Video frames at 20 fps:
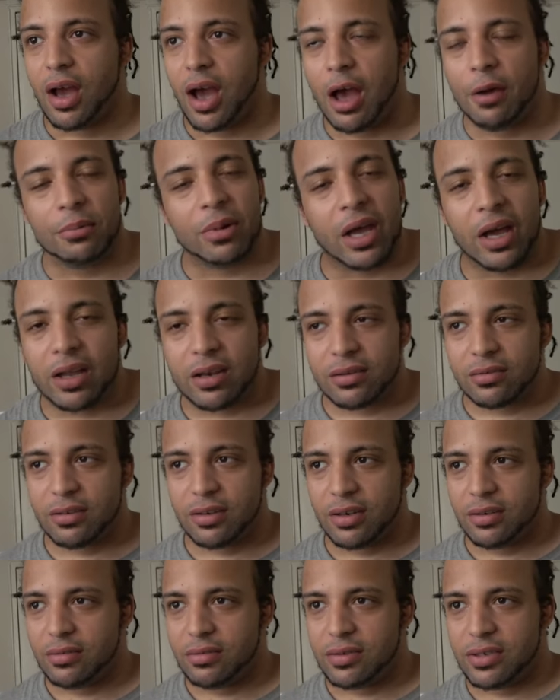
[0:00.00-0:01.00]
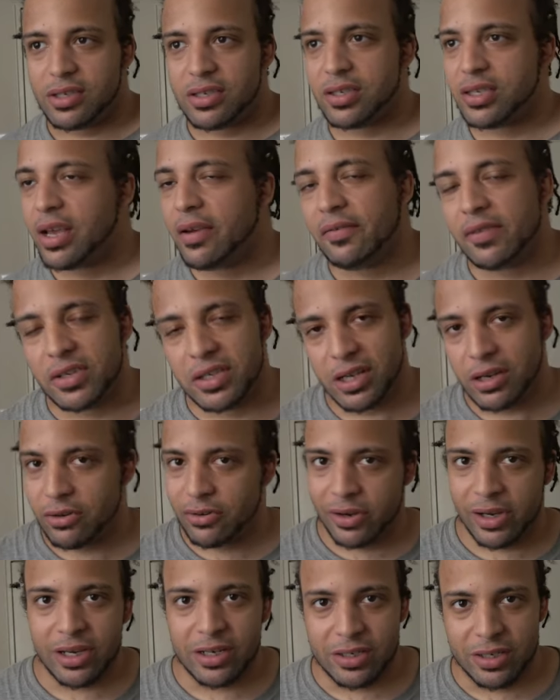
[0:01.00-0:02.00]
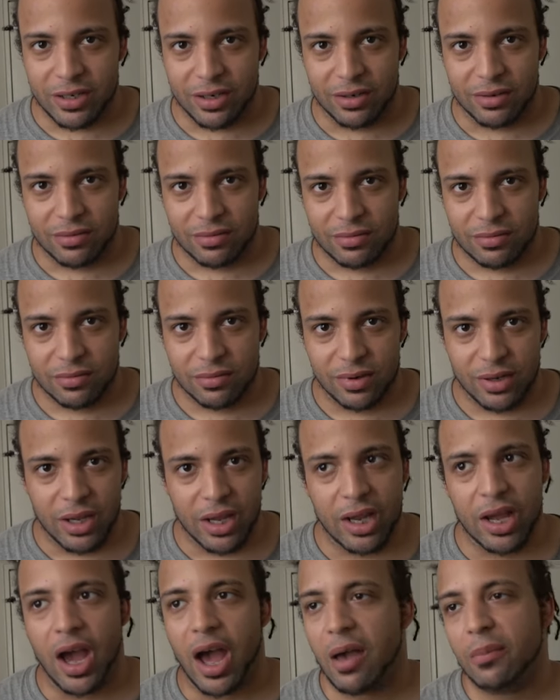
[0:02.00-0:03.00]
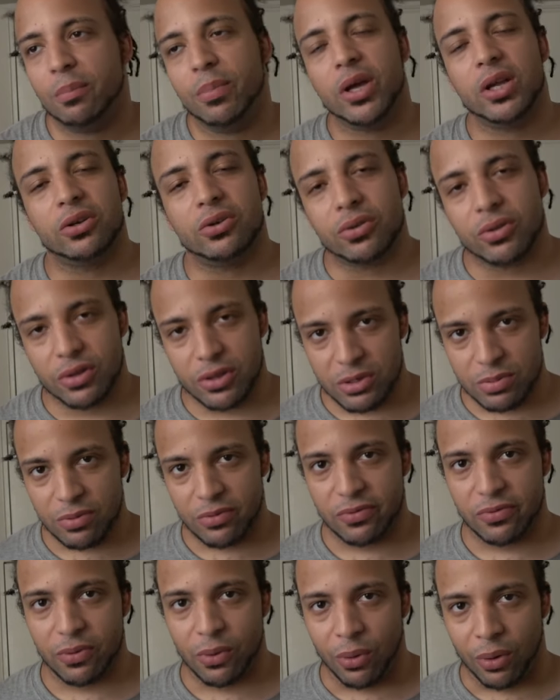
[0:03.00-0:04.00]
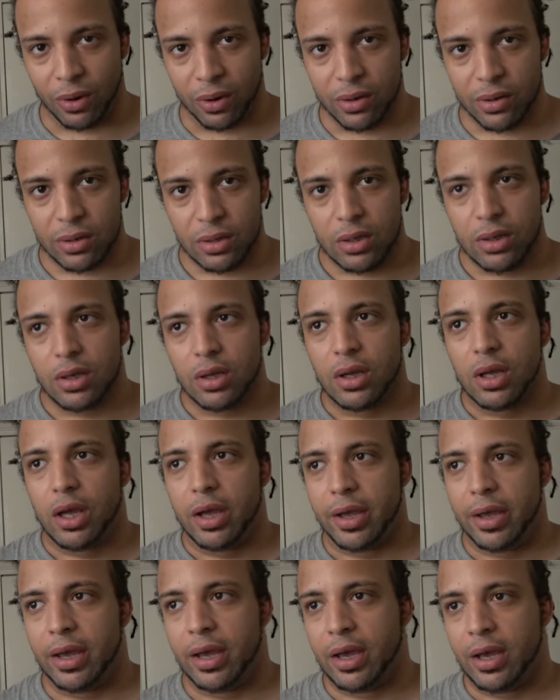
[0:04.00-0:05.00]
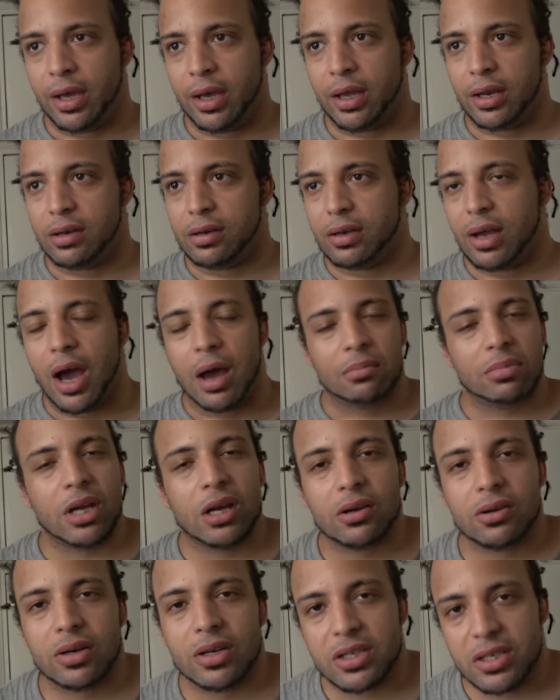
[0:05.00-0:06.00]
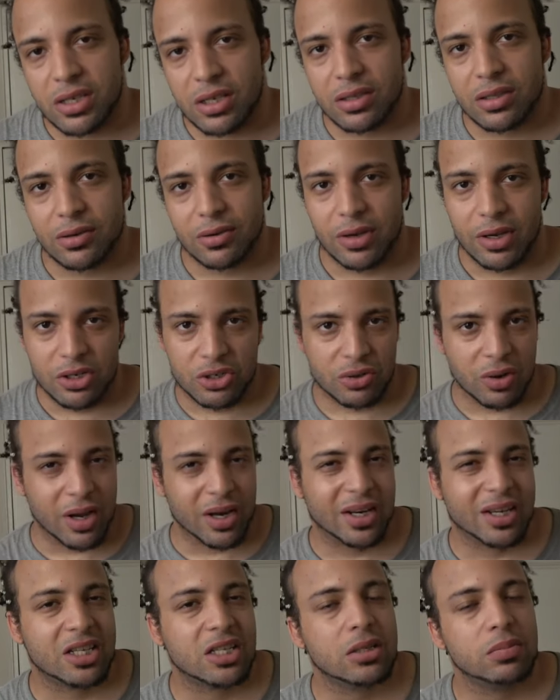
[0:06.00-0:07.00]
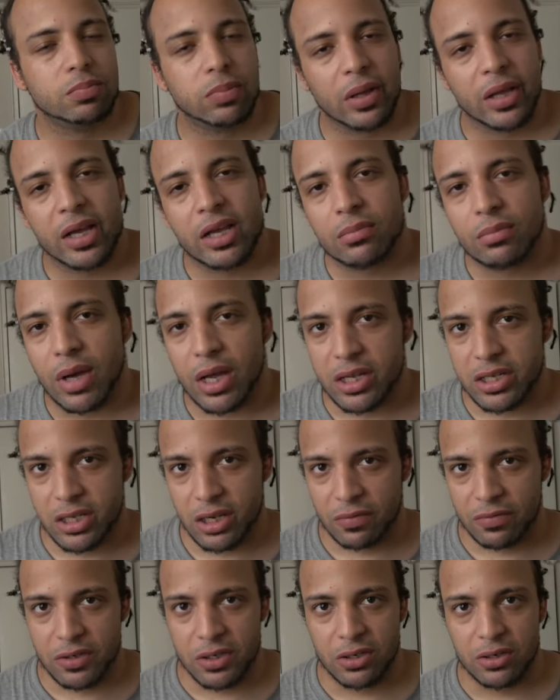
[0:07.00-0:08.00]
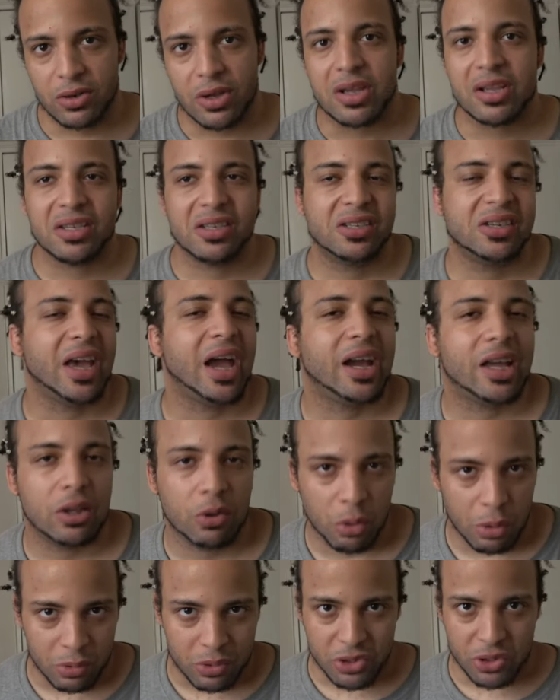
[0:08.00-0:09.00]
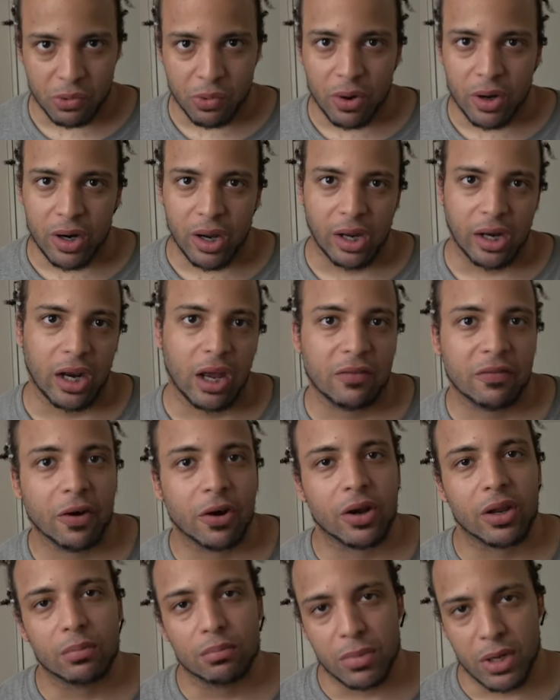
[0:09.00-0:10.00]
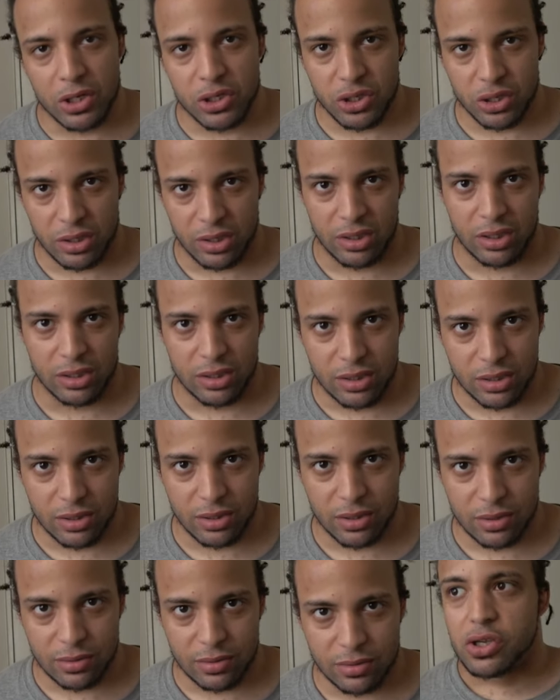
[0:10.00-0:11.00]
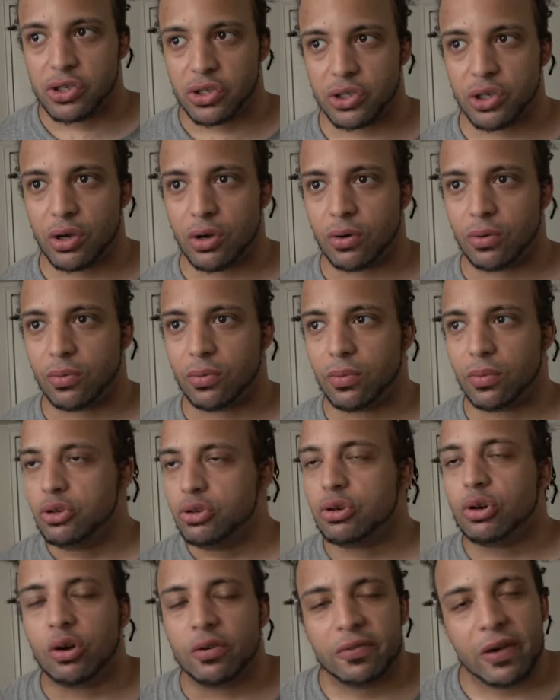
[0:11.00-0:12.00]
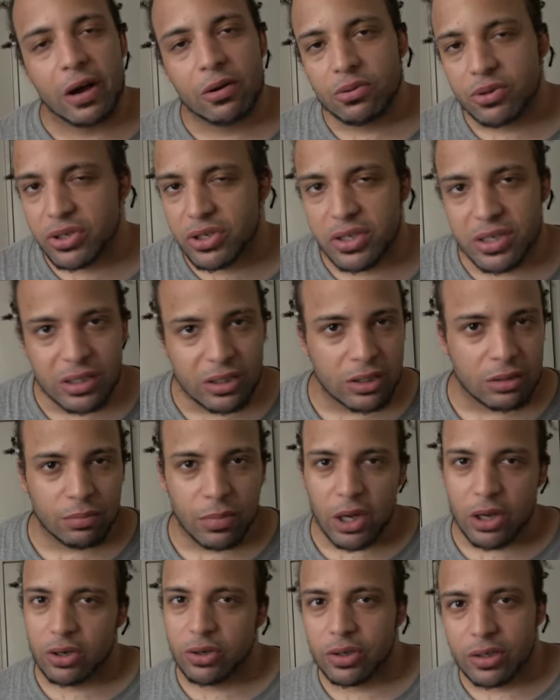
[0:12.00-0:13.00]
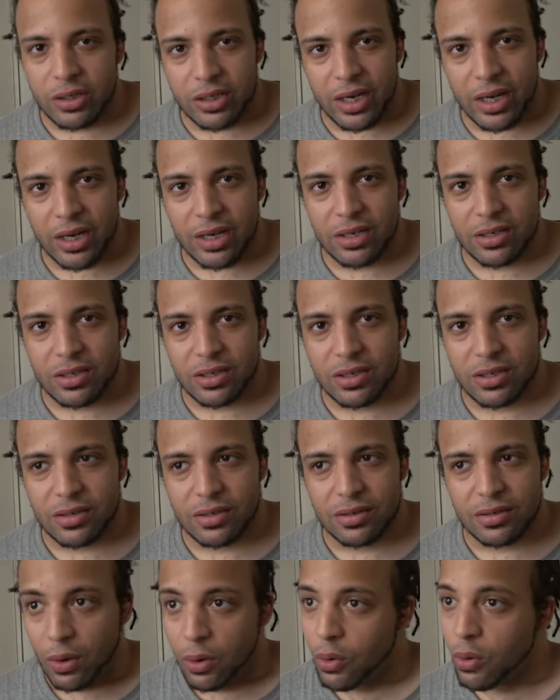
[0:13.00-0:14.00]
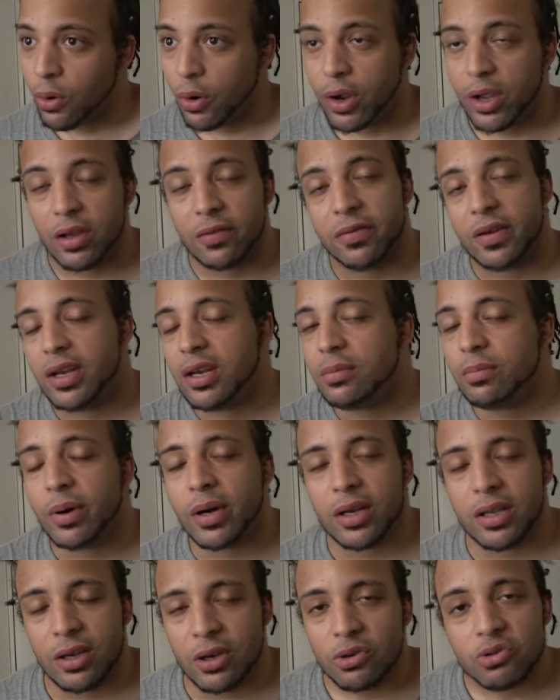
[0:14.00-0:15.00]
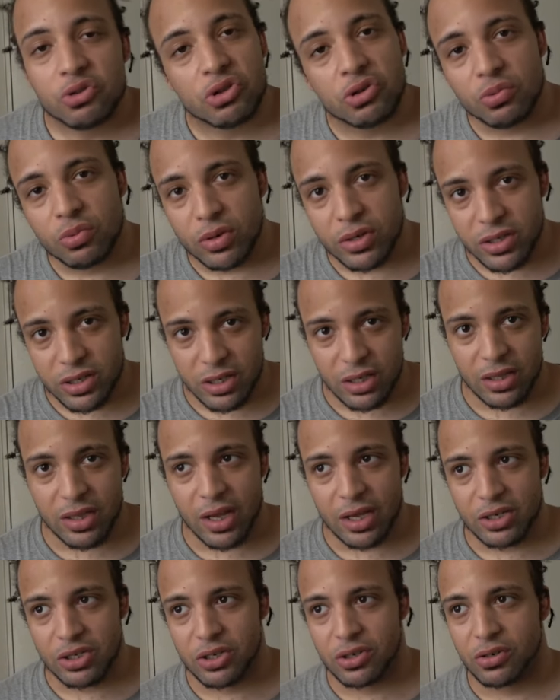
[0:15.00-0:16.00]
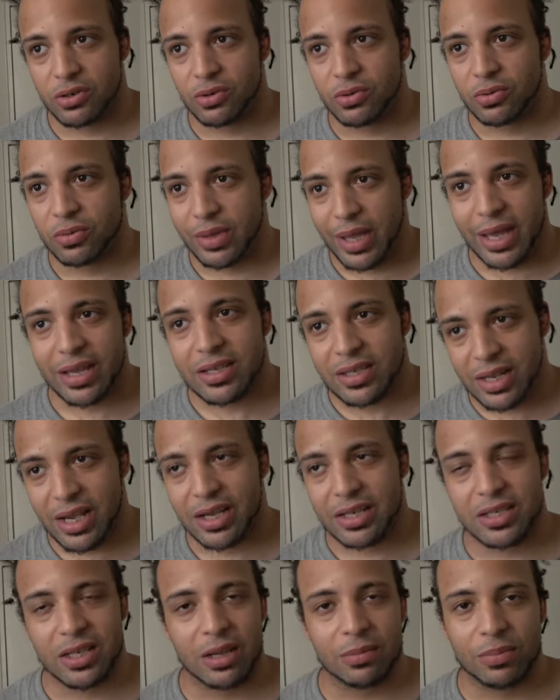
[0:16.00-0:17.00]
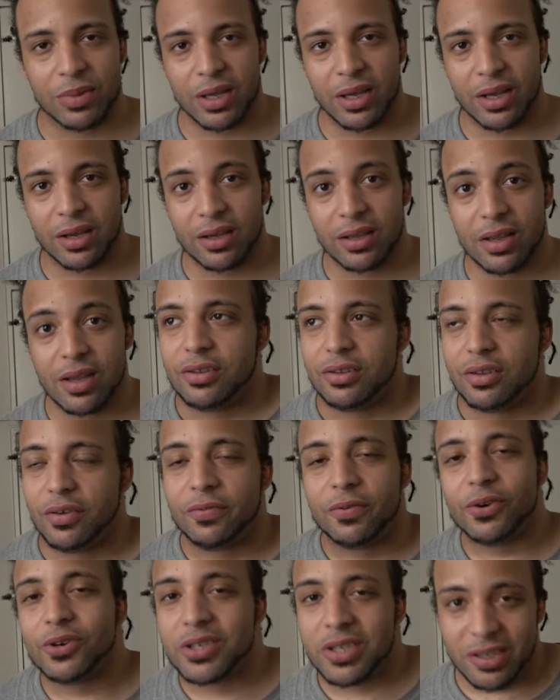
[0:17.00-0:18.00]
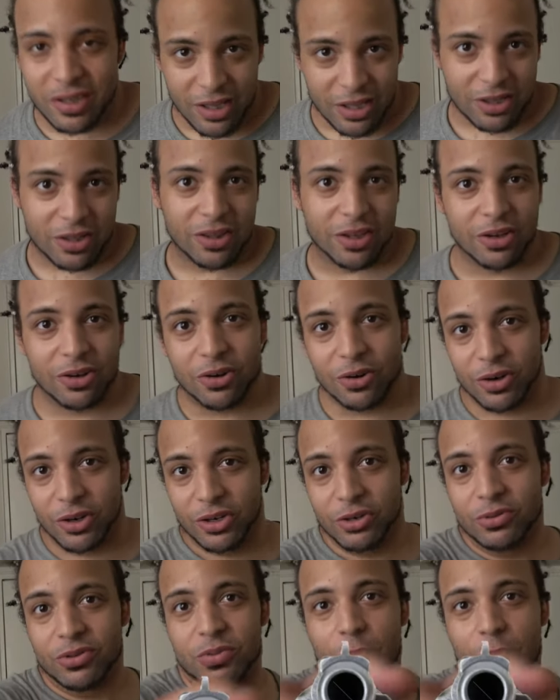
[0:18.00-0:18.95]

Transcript: I'm not 17 or 18. Okay, I've been through this before, and I'm not going to sit there and try to explain myself to you exactly what was going on. I've already mentioned this. So, you know, if I was still in my hood days, or if anybody else you would have said that to, that exact same thing, the first thing that they're going to do